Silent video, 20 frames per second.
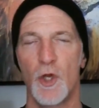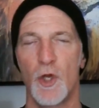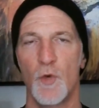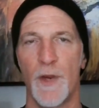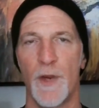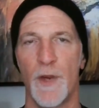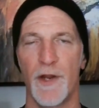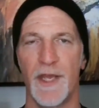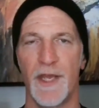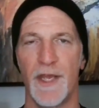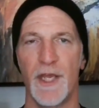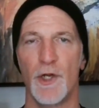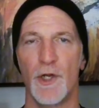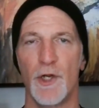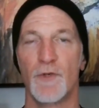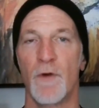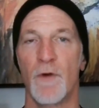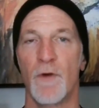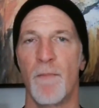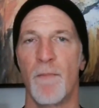we are here
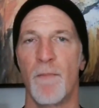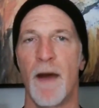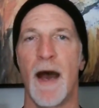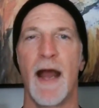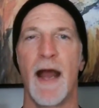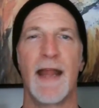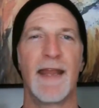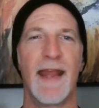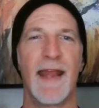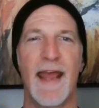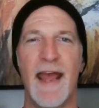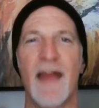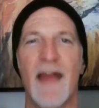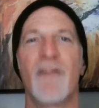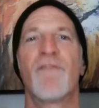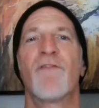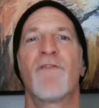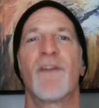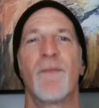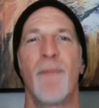to remind
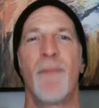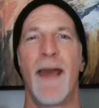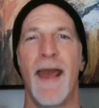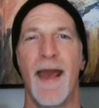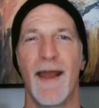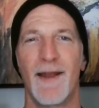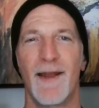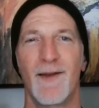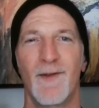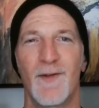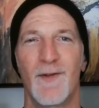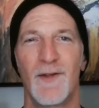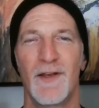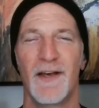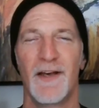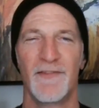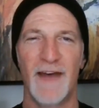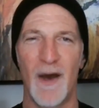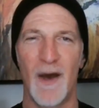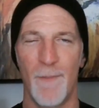every man
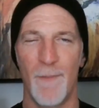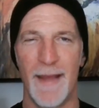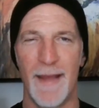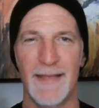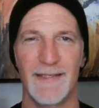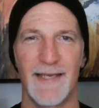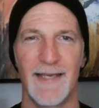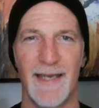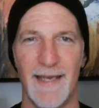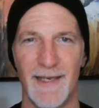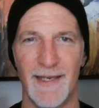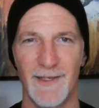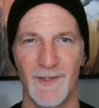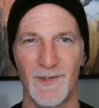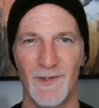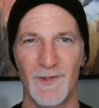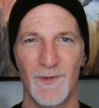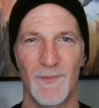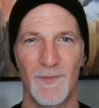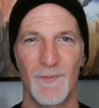of how amazing he
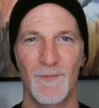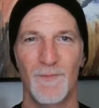is,